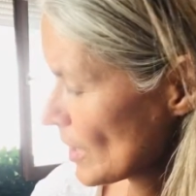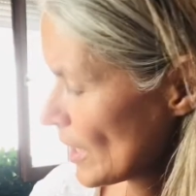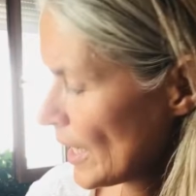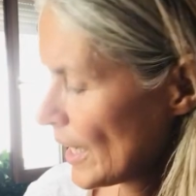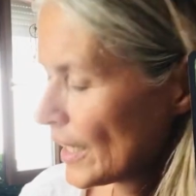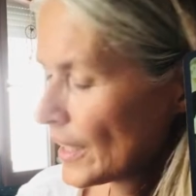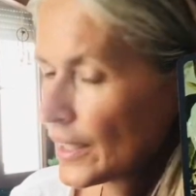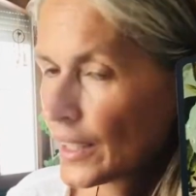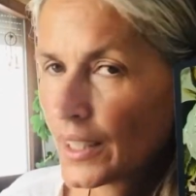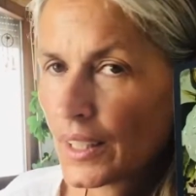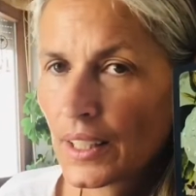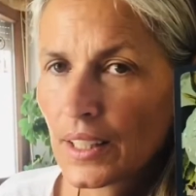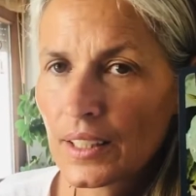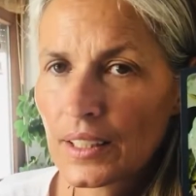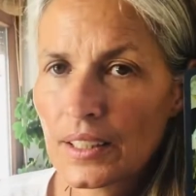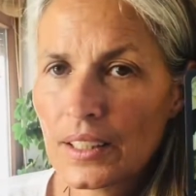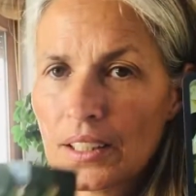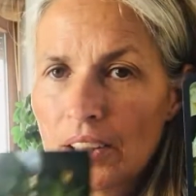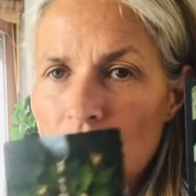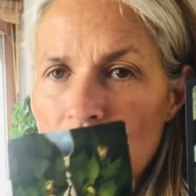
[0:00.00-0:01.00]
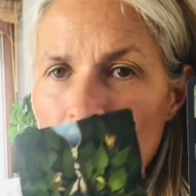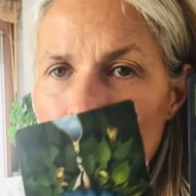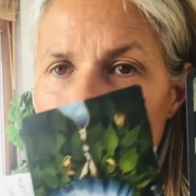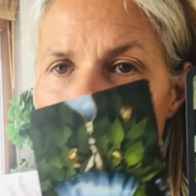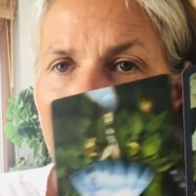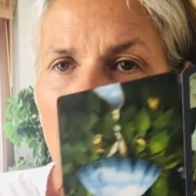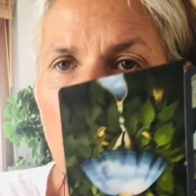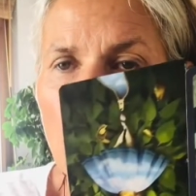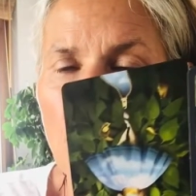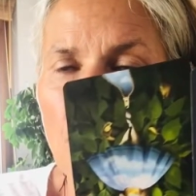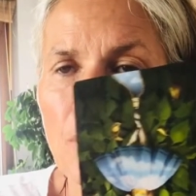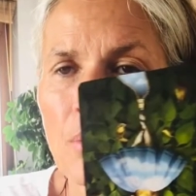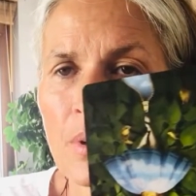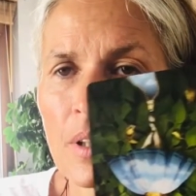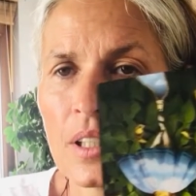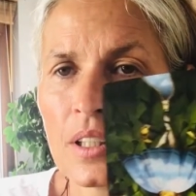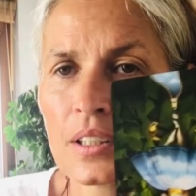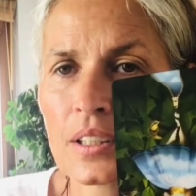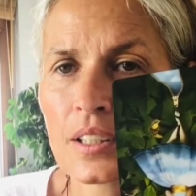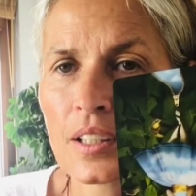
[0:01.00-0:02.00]
And again, here's the number
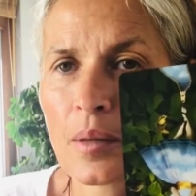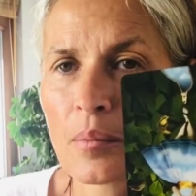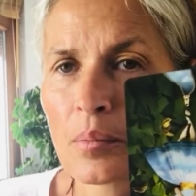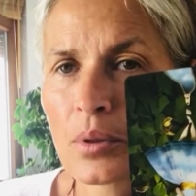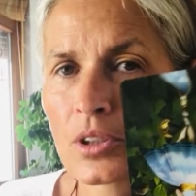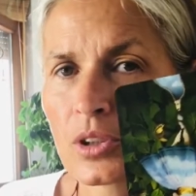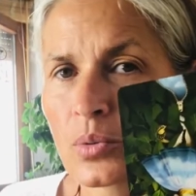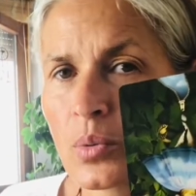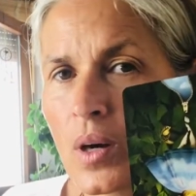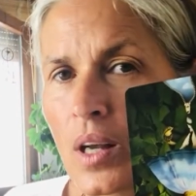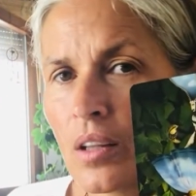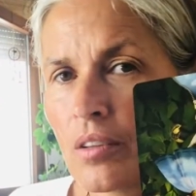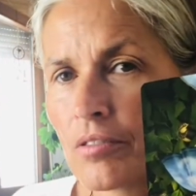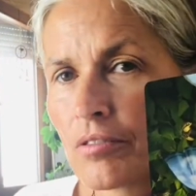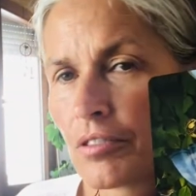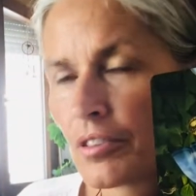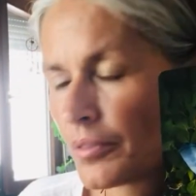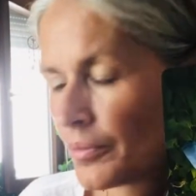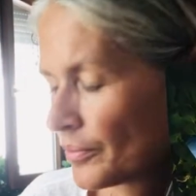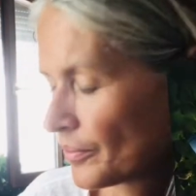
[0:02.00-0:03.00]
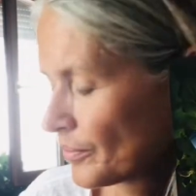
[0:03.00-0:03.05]
3 and the number 12.